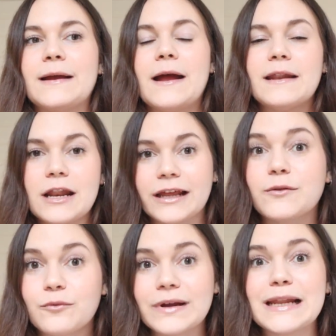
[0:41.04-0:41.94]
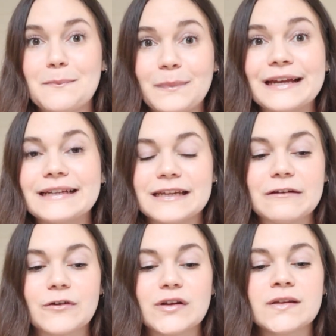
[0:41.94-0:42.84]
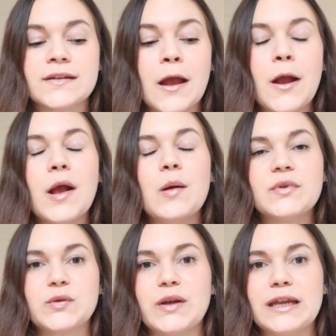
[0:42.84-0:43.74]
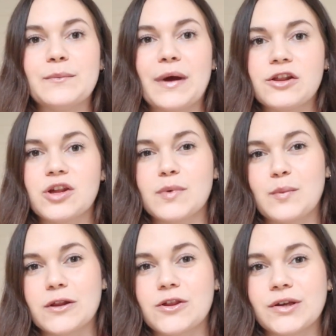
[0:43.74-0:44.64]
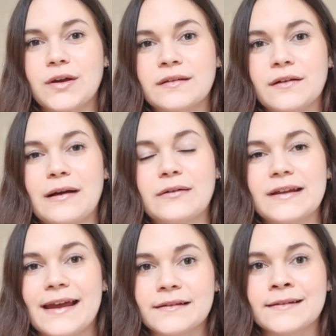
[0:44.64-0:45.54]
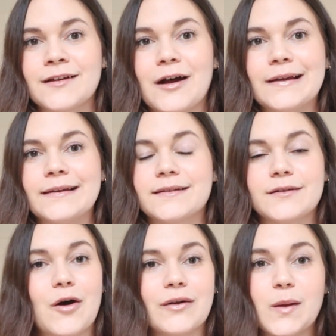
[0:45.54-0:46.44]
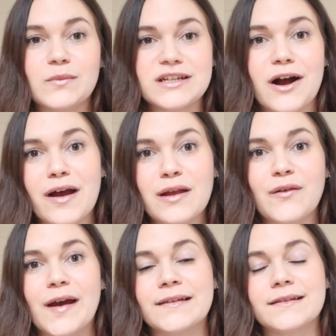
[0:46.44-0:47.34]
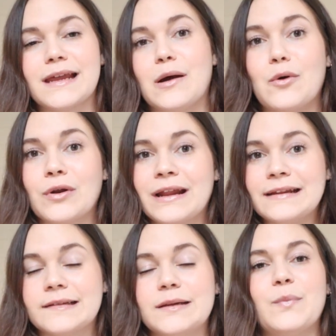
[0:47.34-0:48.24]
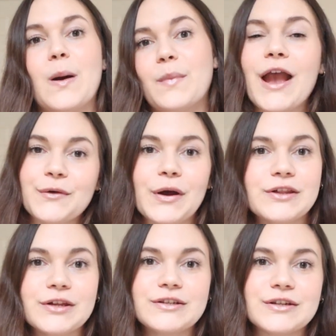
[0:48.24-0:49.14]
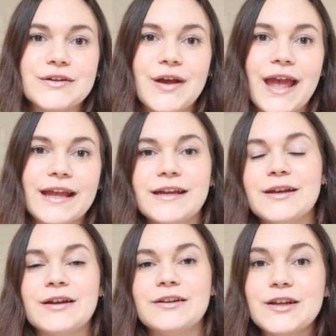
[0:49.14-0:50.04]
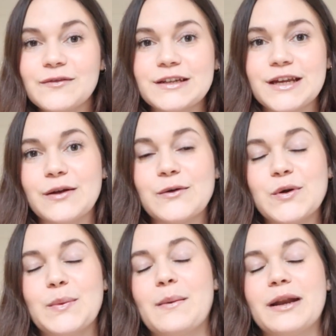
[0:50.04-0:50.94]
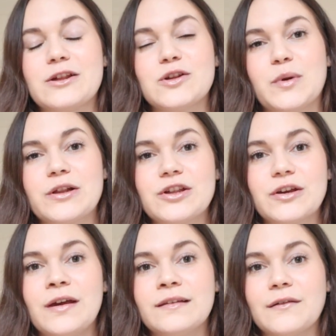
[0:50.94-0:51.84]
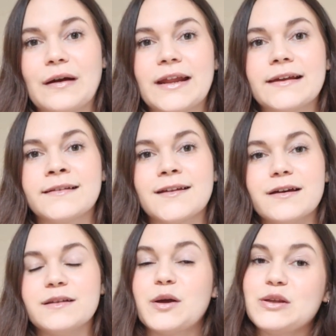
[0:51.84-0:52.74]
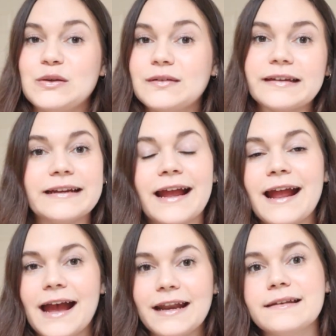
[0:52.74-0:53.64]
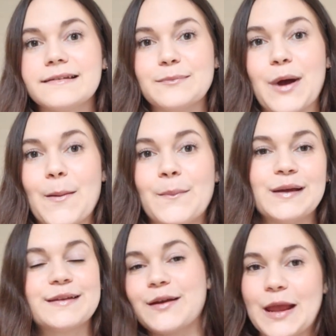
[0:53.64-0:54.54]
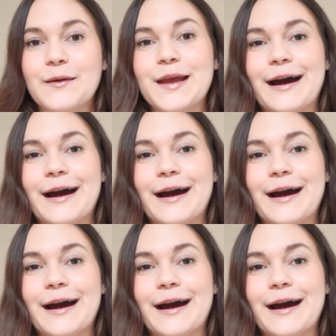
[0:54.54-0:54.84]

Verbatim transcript: a, like a really big difference between managing my blood sugars around exercise on M D I versus now on an insulin pump. I thought I should do a new video all about managing your blood sugars around exercise but using an insulin pump. So here we